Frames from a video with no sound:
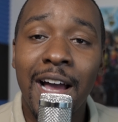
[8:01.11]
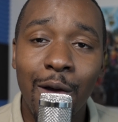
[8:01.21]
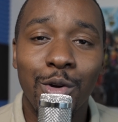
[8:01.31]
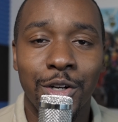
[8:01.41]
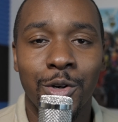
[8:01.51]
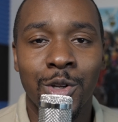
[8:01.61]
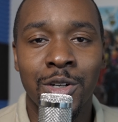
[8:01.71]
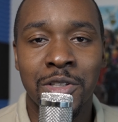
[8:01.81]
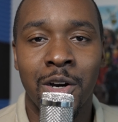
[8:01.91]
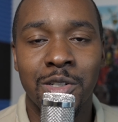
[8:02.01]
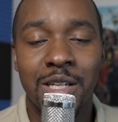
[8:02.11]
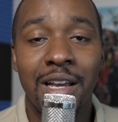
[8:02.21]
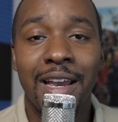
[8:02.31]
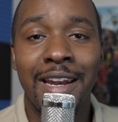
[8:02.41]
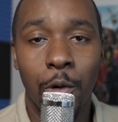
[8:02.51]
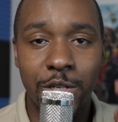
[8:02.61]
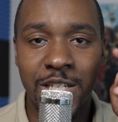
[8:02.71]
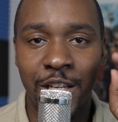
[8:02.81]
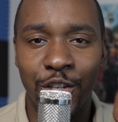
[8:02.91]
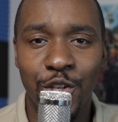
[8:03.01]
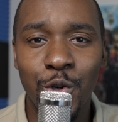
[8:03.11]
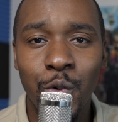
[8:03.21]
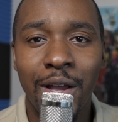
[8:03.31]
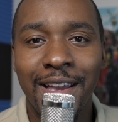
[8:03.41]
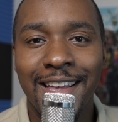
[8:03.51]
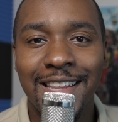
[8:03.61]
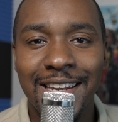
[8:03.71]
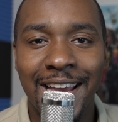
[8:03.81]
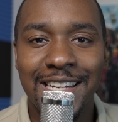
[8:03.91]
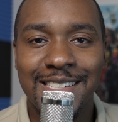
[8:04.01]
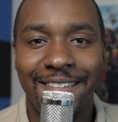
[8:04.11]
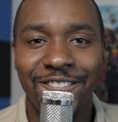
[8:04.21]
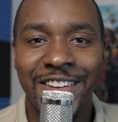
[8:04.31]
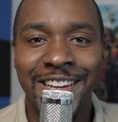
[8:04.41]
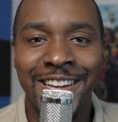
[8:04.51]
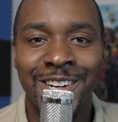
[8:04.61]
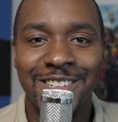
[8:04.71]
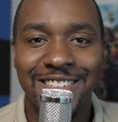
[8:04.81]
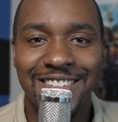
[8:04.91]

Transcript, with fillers: I want to know your thoughts, and I will see you in the next video.